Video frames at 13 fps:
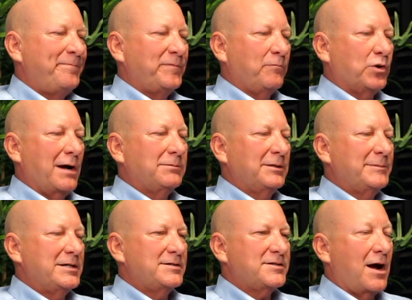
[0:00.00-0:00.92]
Problem
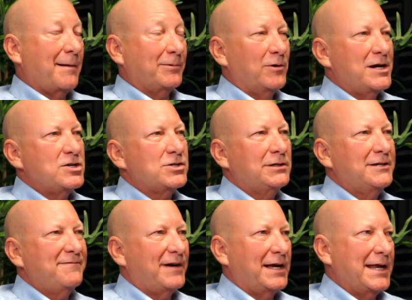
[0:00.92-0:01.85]
is, operationally,
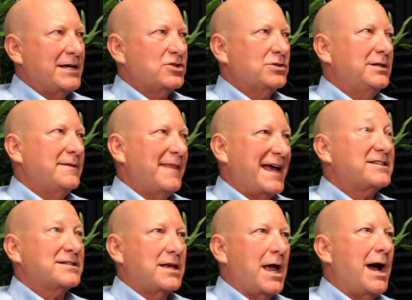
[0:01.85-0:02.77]
financially,
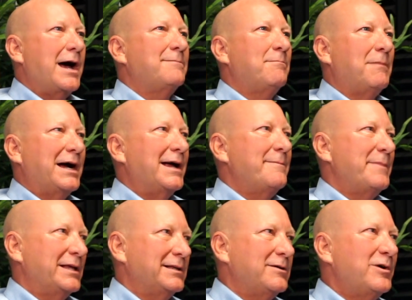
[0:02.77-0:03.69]
that's not my
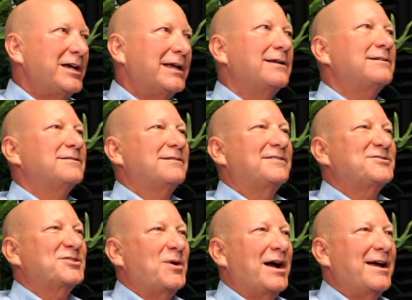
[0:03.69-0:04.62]
bailiwick.
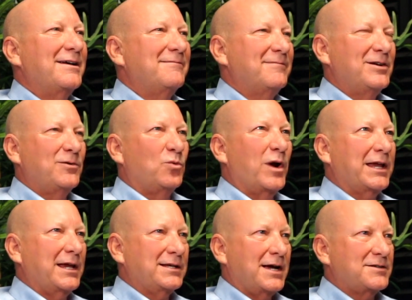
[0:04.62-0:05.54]
So I
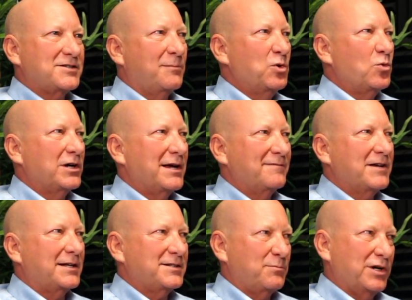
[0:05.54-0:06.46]
recognize, number one, I've
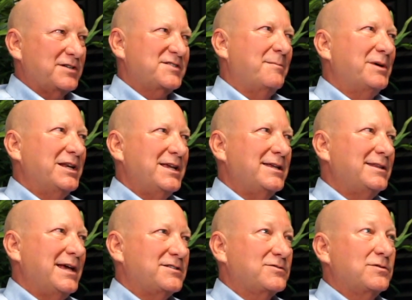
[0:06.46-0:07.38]
got to bring somebody in
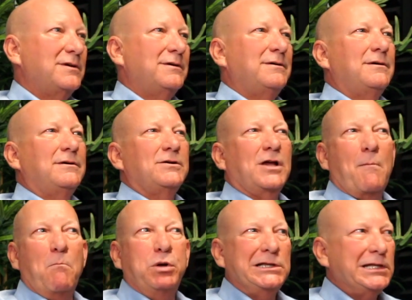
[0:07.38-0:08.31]
that's
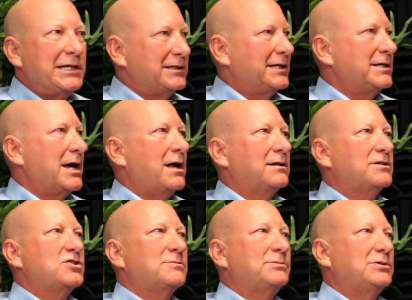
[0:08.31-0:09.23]
completely
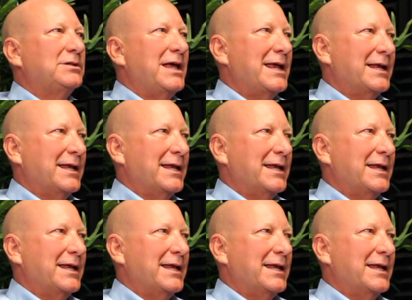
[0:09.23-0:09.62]
knowledgeable and